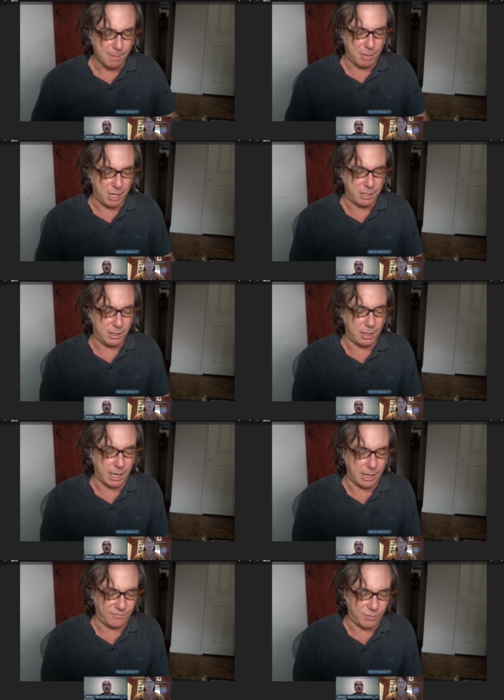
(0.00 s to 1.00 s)
But
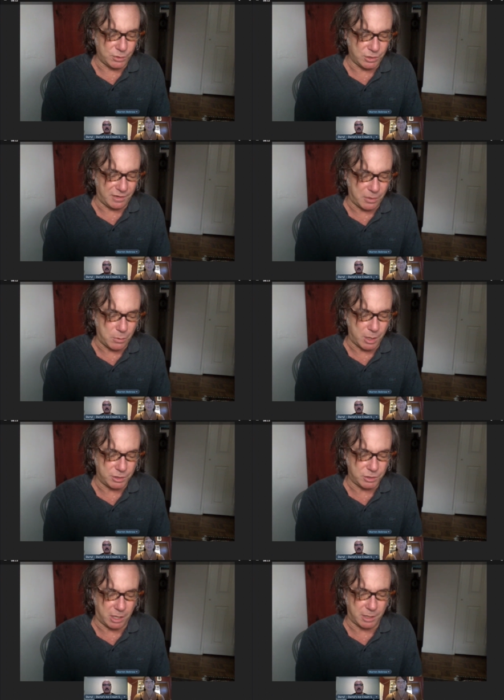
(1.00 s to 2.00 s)
first off, I wanted
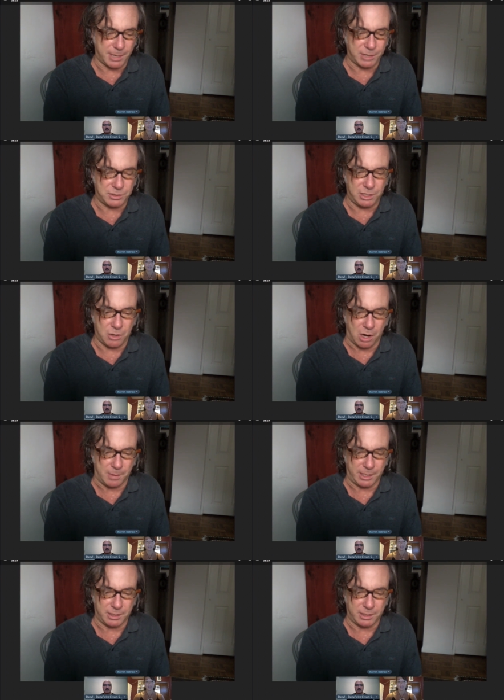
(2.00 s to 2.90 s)
to talk about decarbing.